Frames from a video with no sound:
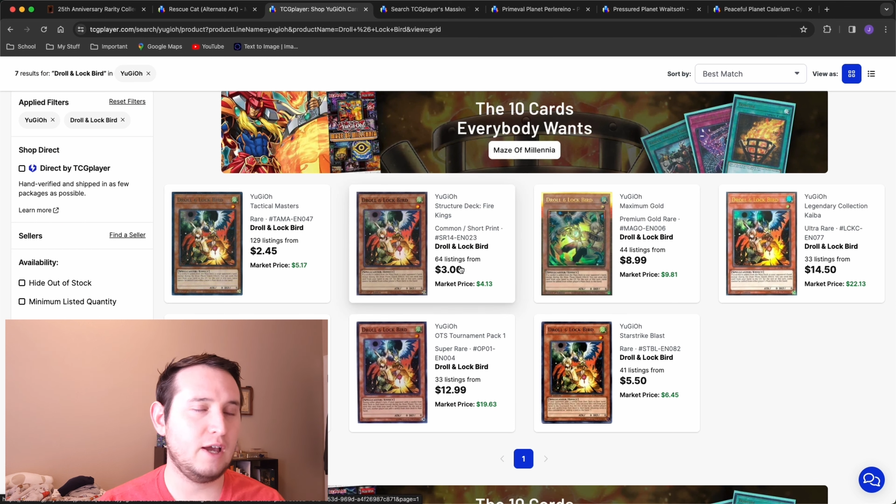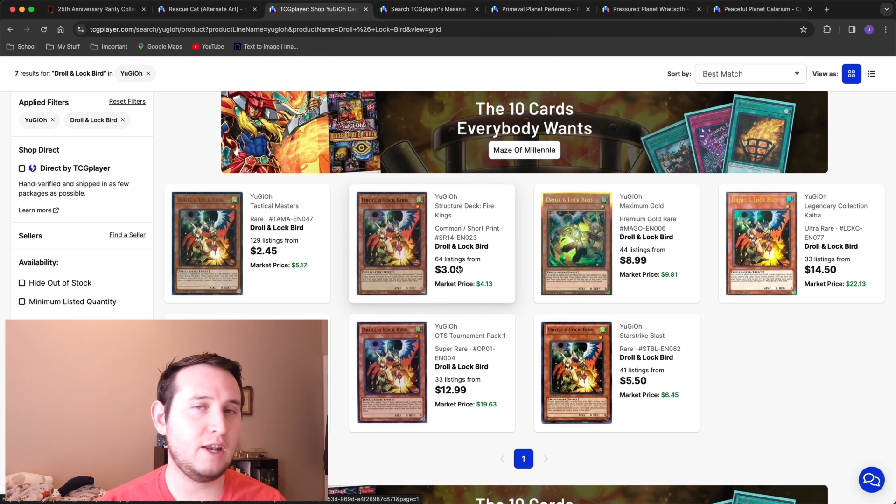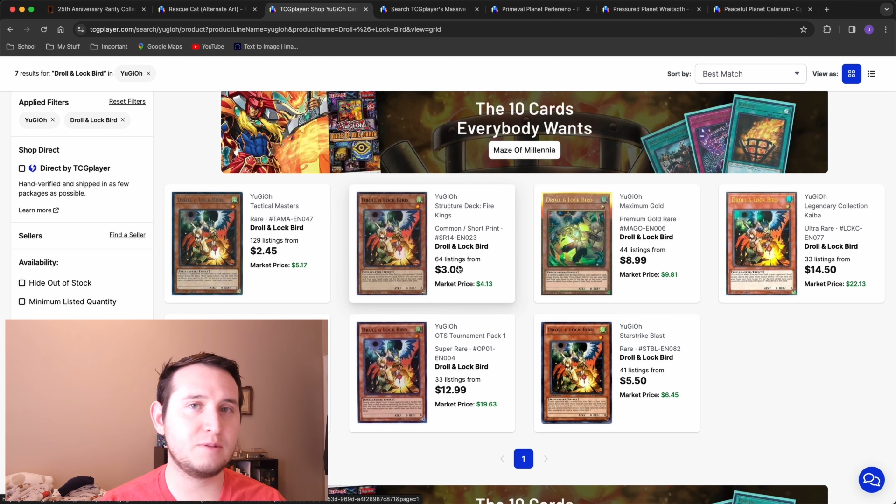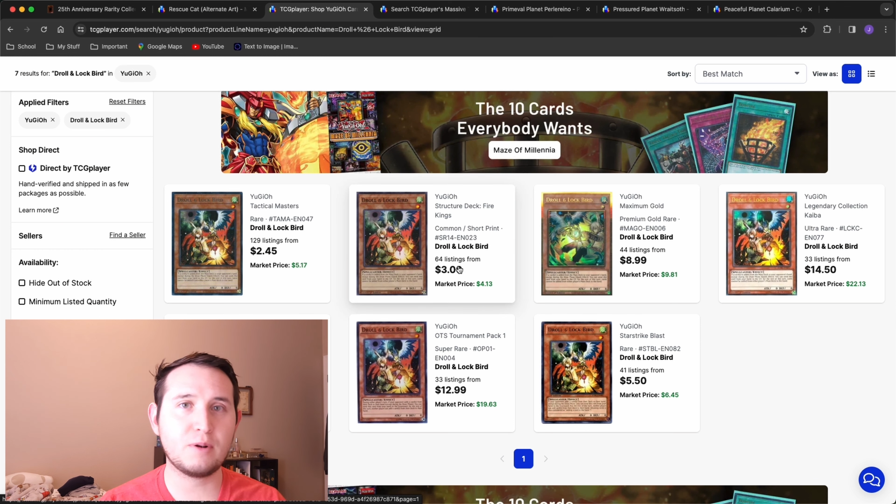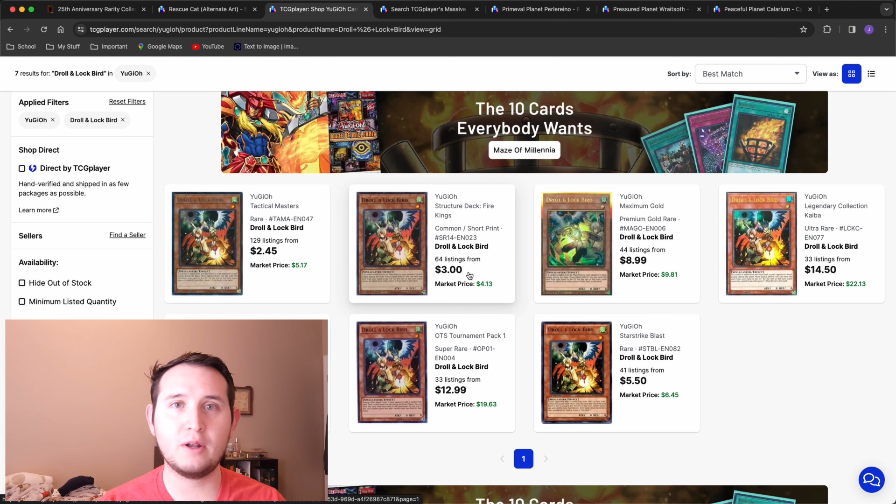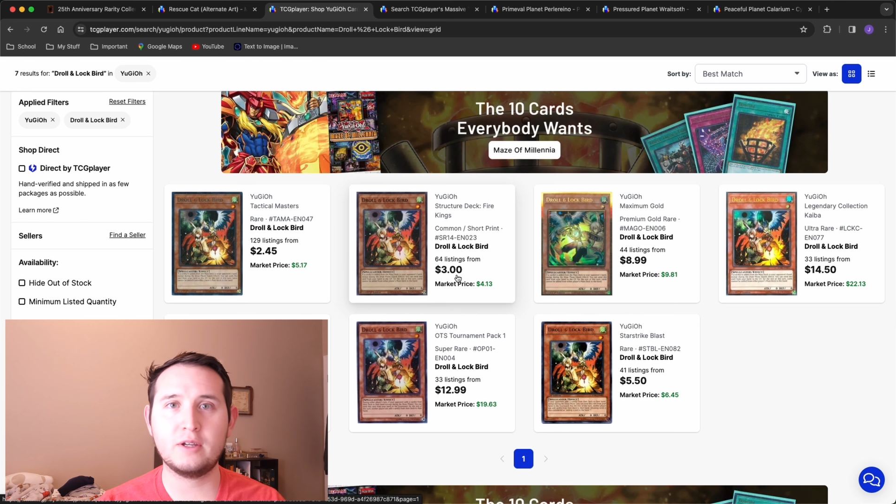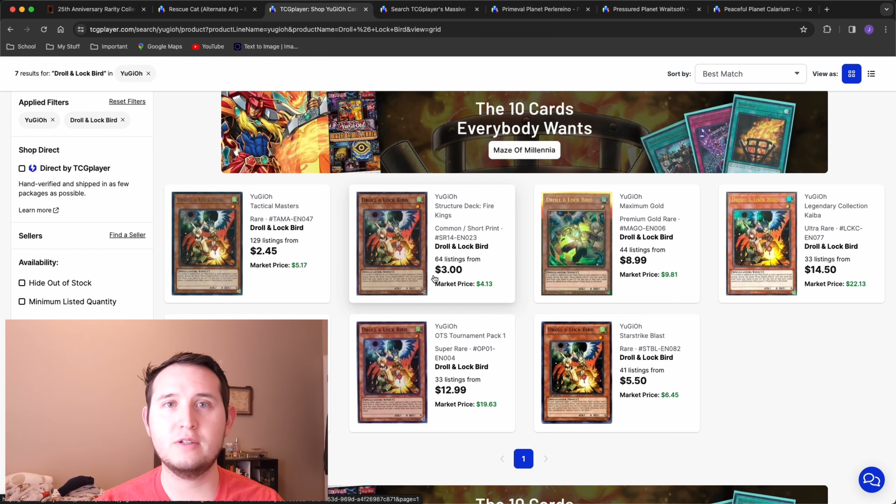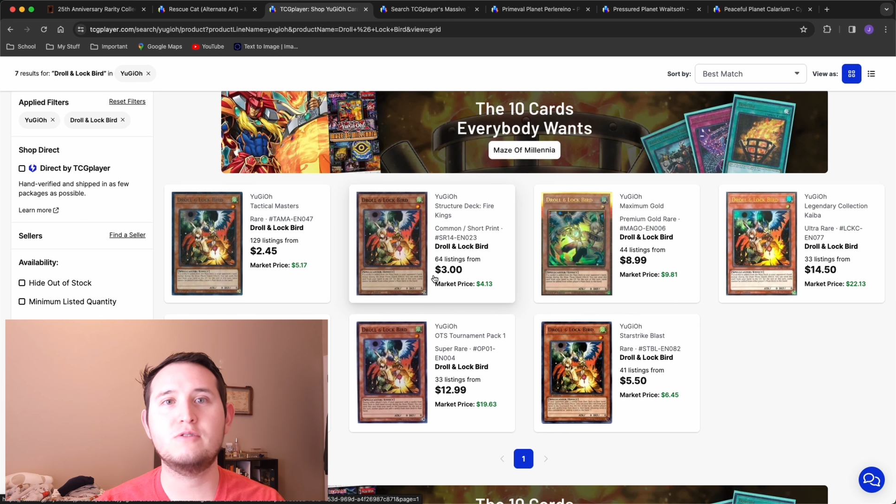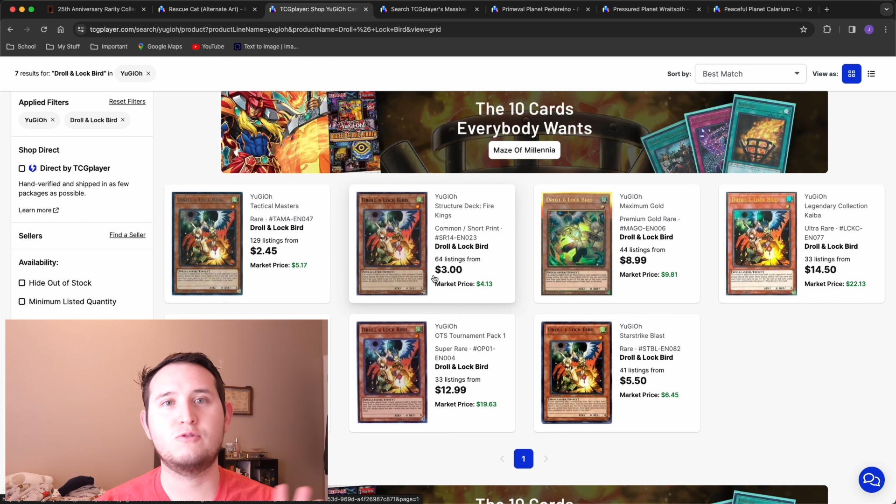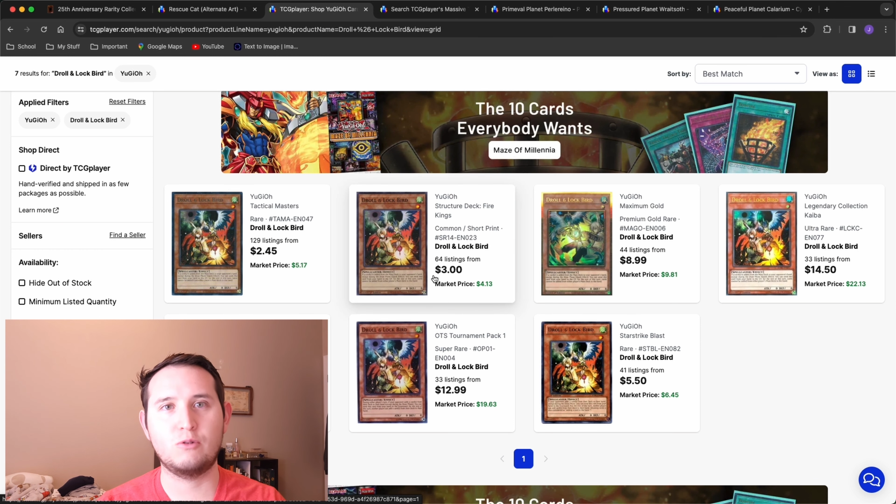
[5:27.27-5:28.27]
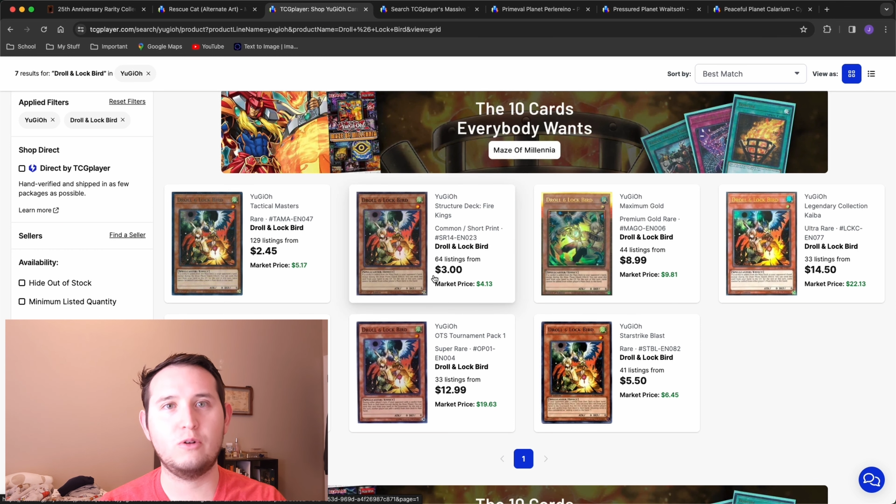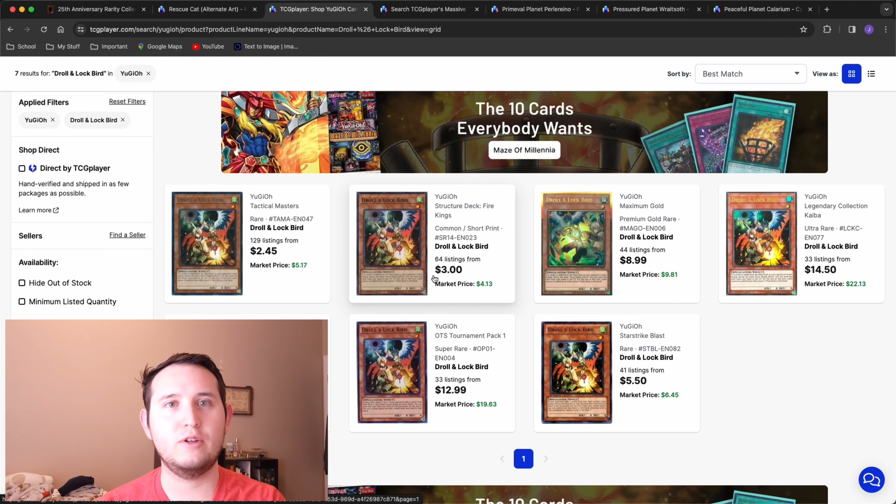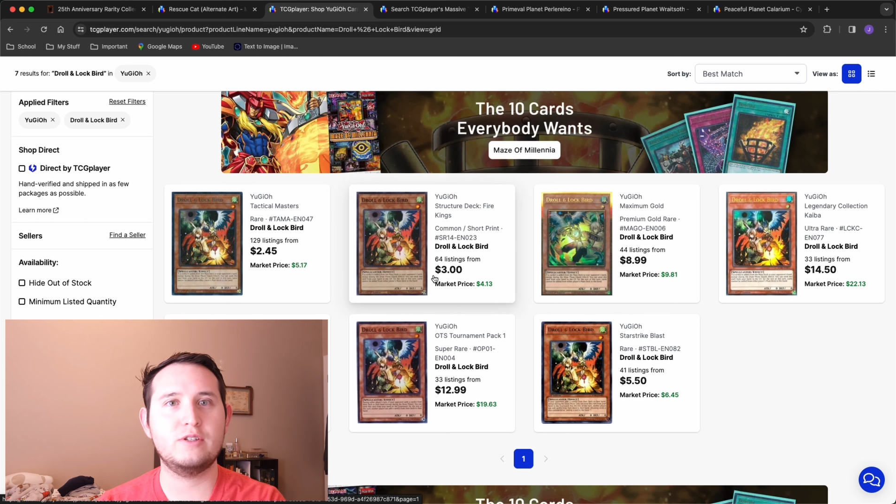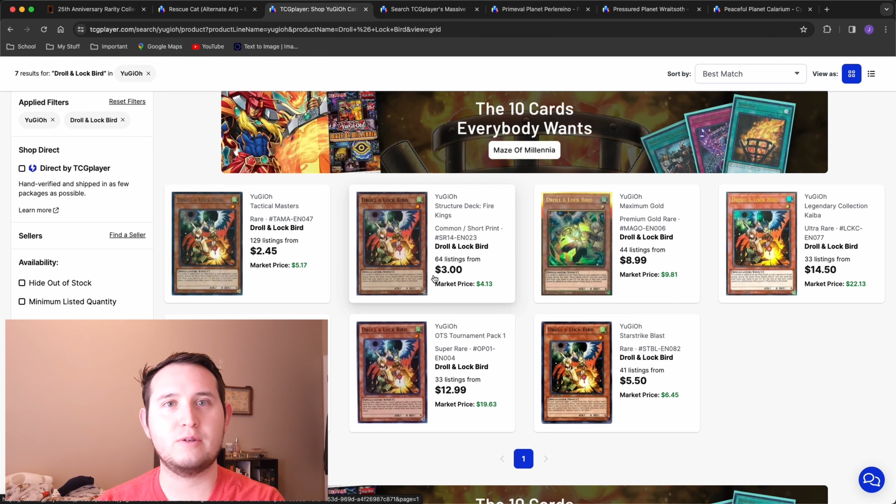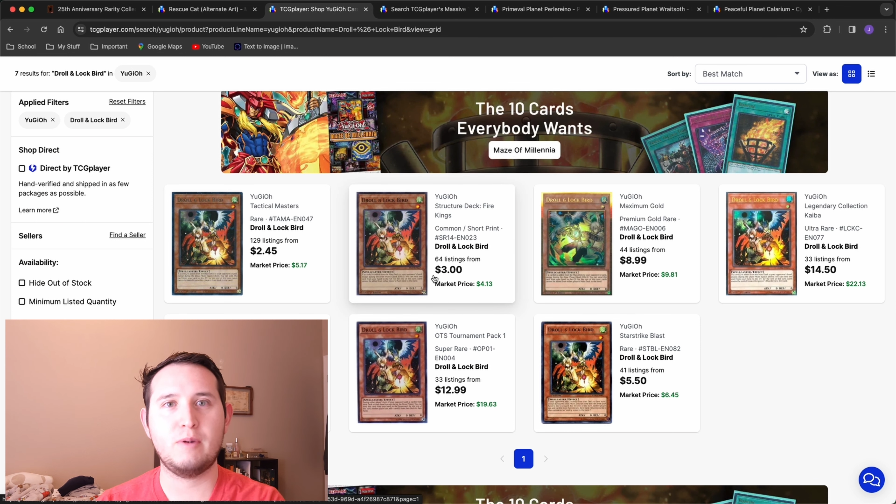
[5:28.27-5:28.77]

And it's probably because Droll is